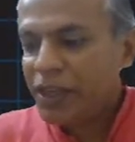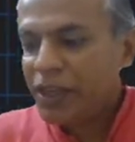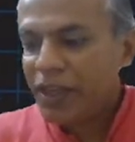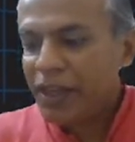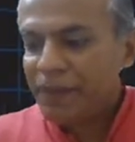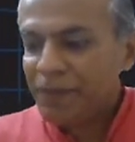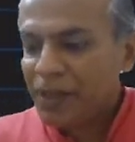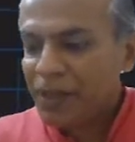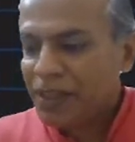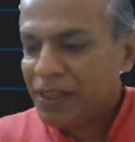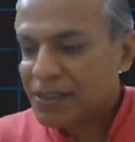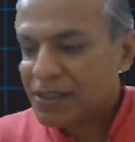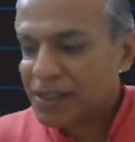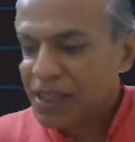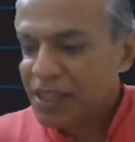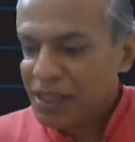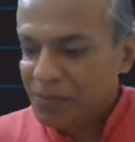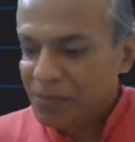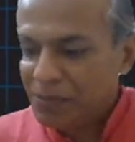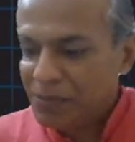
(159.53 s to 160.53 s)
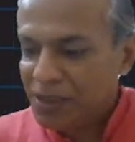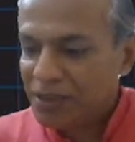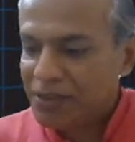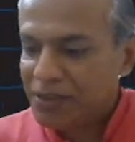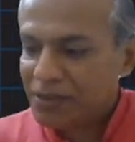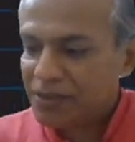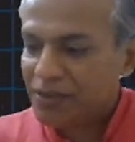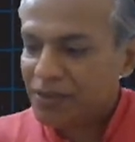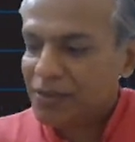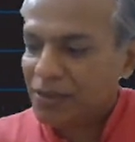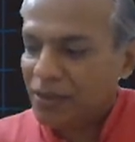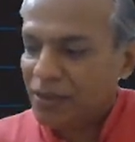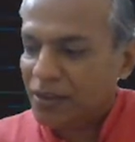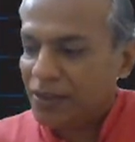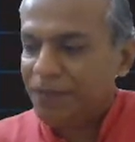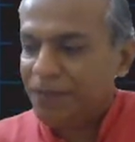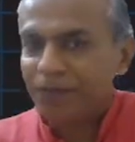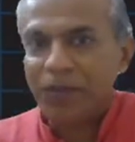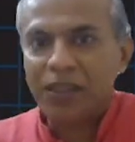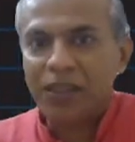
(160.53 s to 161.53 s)
yeah, let's keep this
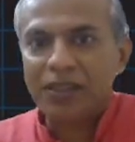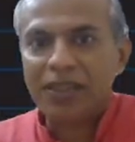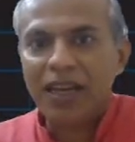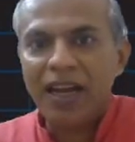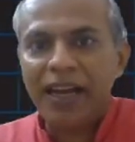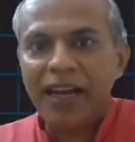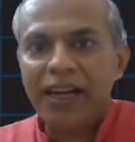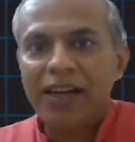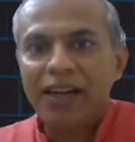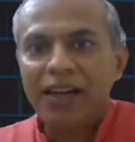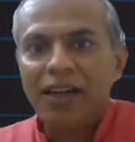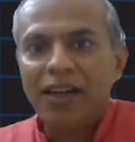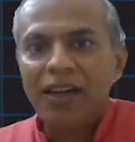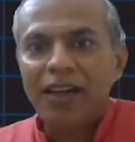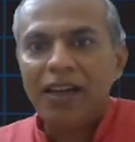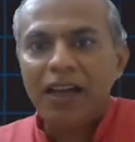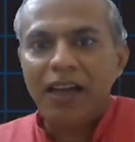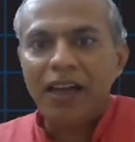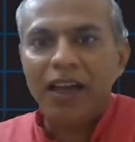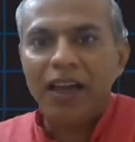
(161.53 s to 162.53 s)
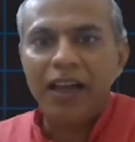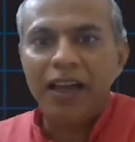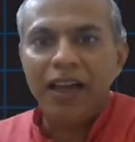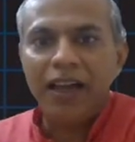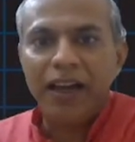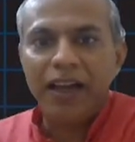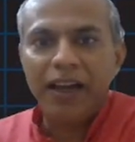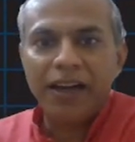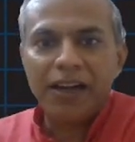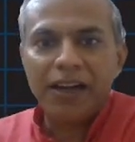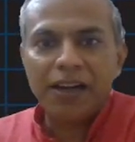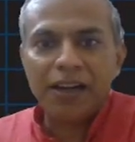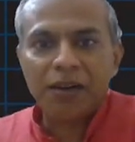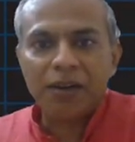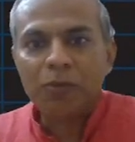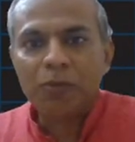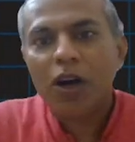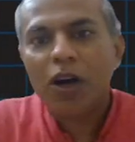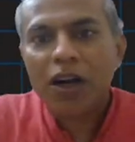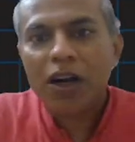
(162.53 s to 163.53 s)
um, aside and uh,
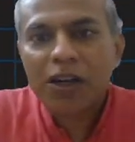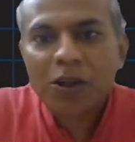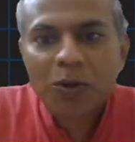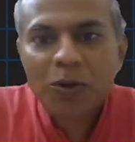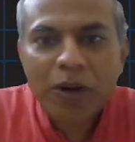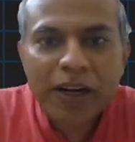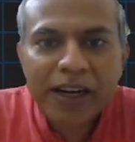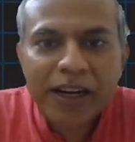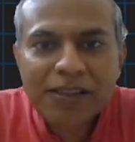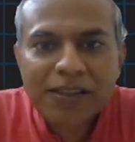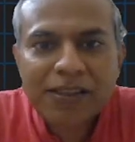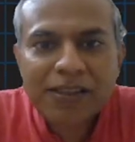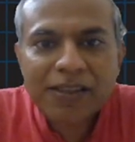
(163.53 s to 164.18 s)
move on to our